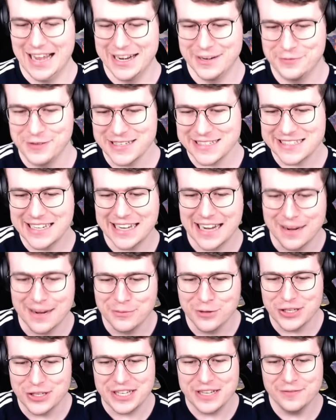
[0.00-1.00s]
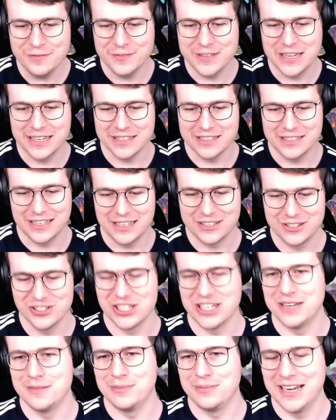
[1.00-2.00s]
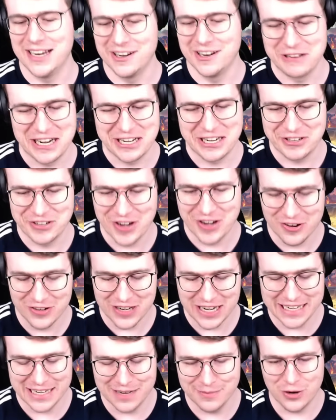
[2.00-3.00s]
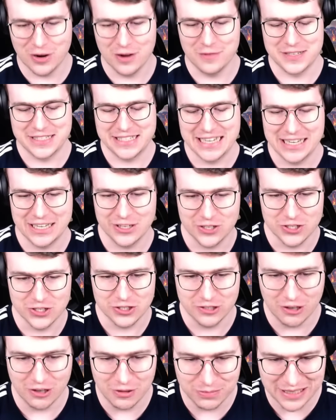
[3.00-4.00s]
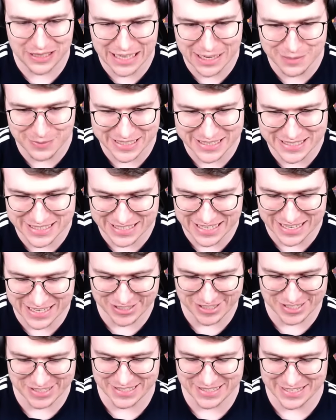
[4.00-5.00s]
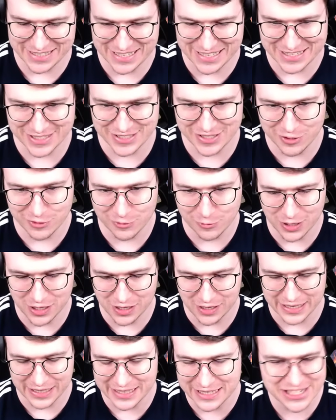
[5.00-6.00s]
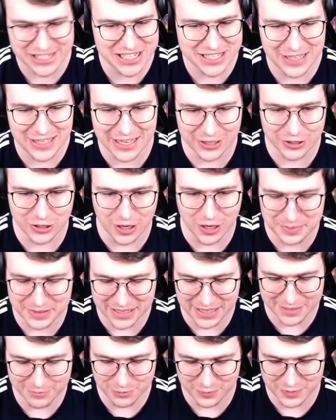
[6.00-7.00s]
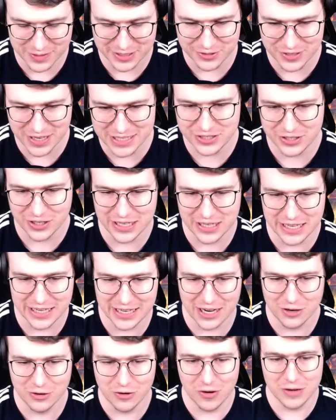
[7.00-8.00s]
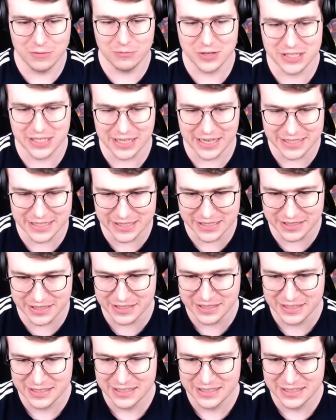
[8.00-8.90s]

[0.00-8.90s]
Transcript: the thing is, like, I'm not even like an Electro Giant player, right? You know that, I'm more of a Psycho Control player, but this deck just like does so well. And I just like Goblin Heart with it. You guys saw like how good it was against the